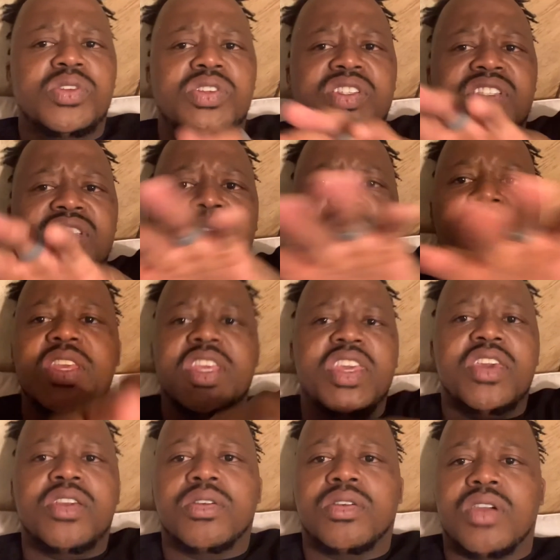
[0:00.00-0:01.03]
just see me
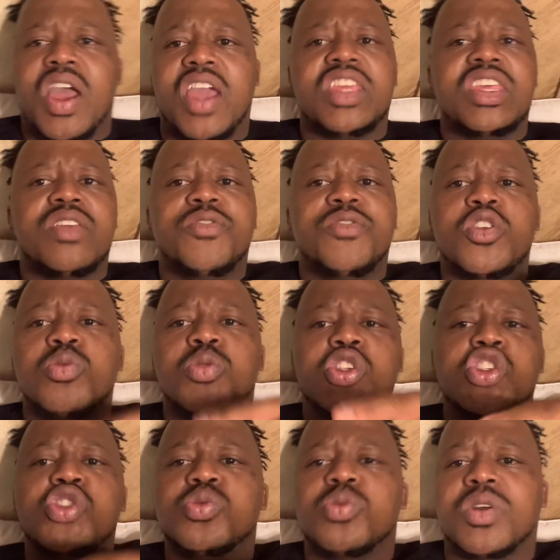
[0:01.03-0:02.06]
here. I give you
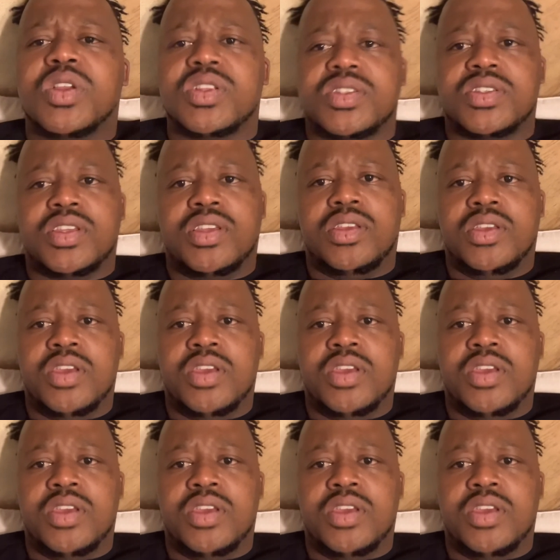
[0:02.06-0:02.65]
what you want to see.